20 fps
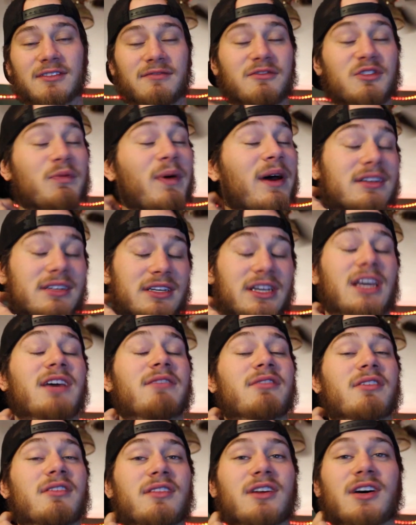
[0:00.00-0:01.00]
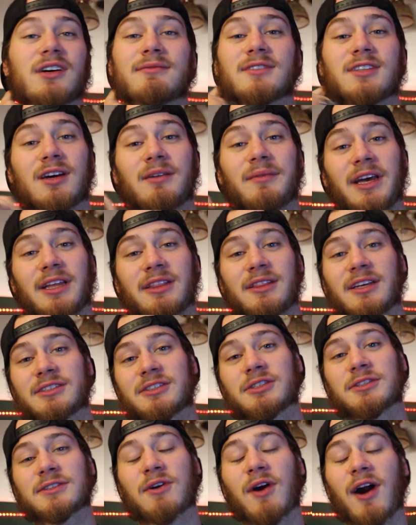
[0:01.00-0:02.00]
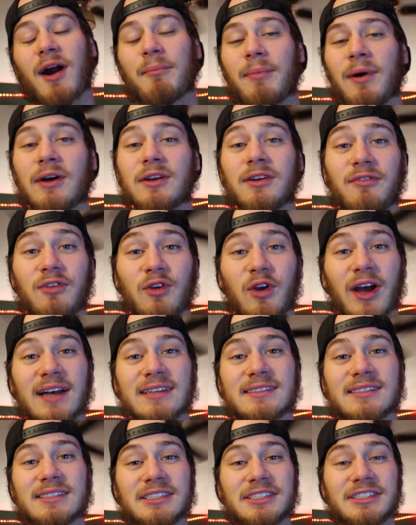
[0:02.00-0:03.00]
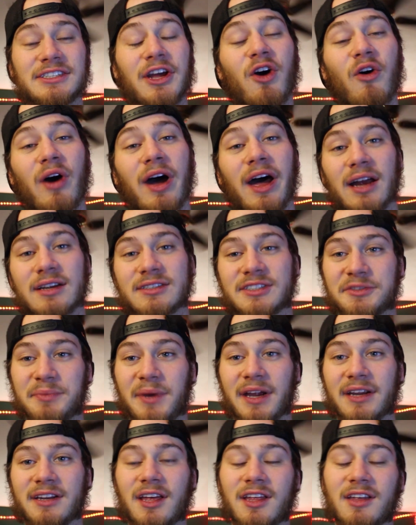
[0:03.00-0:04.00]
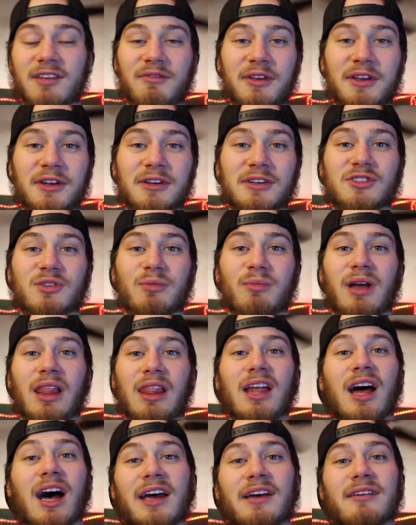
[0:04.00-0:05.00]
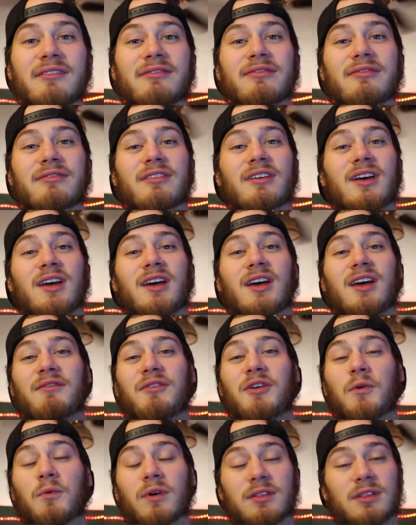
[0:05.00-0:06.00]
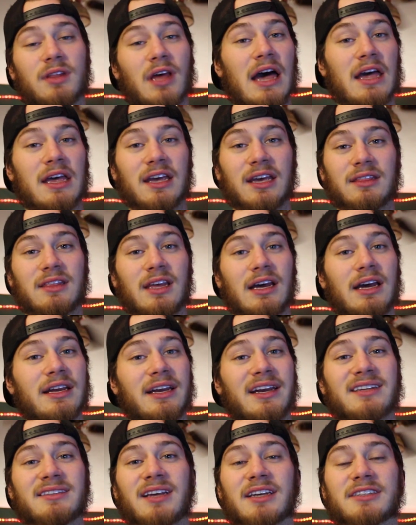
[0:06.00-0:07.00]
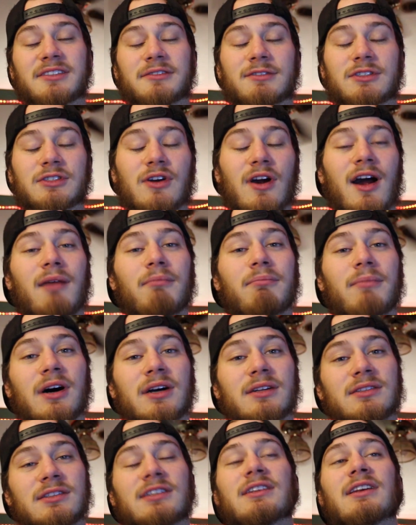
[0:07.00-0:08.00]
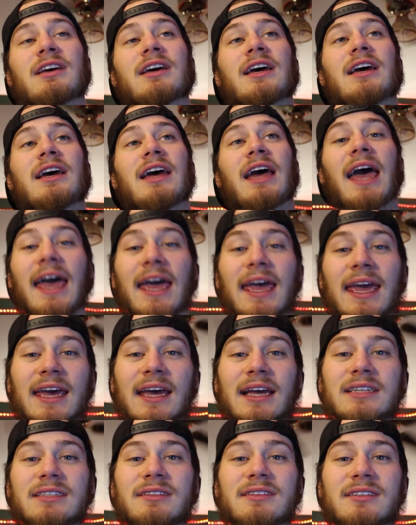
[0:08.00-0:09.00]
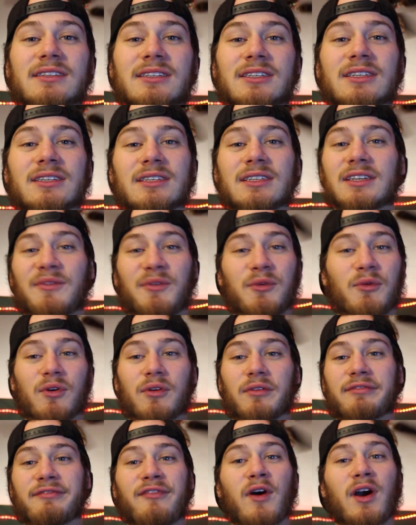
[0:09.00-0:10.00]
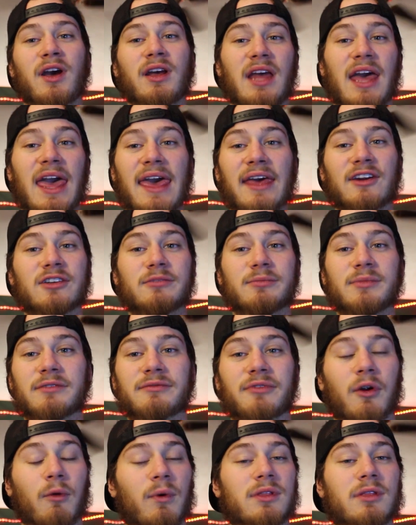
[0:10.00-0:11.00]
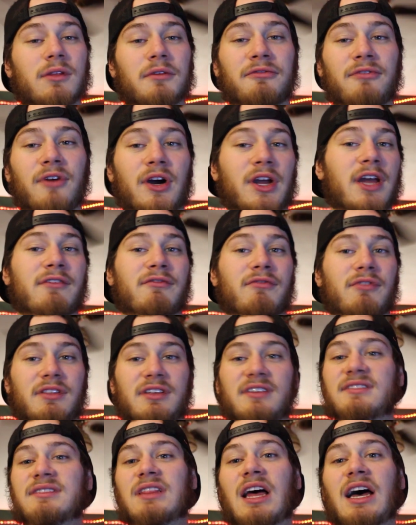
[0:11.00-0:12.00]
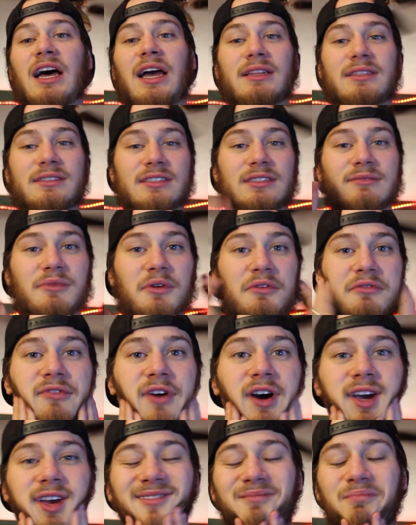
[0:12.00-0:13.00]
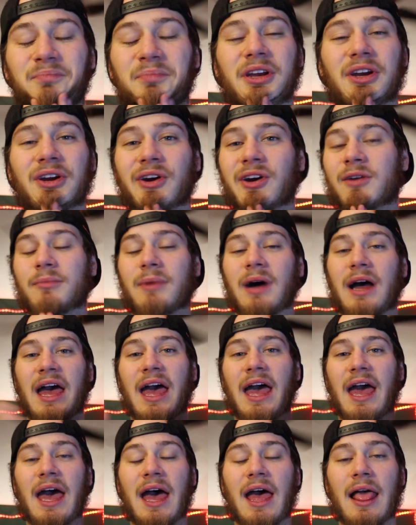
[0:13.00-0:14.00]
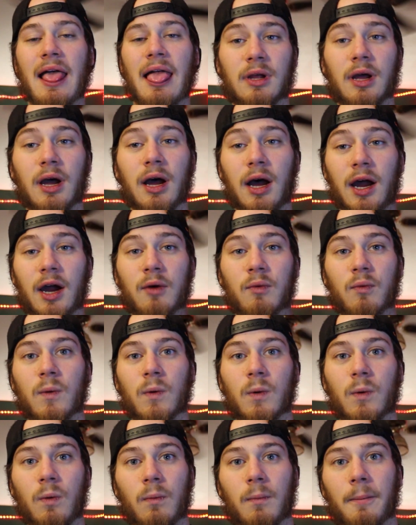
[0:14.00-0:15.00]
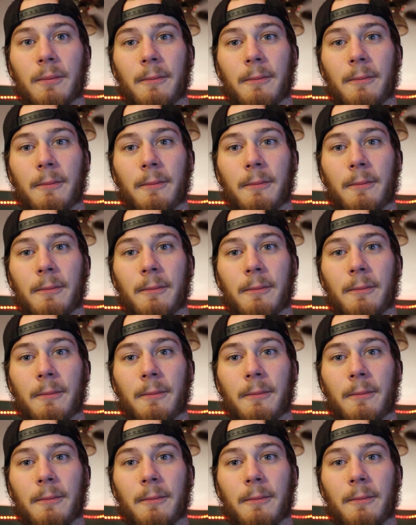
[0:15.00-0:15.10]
especially give it a thumbs up. Hit this subscribe button. If you guys didn't know, I actually make daily videos of my life. If you want that, hit that subscribe button. And if you want to fucking hate on me for what the fuck ever, these lights, my fucking beard, my hat, I will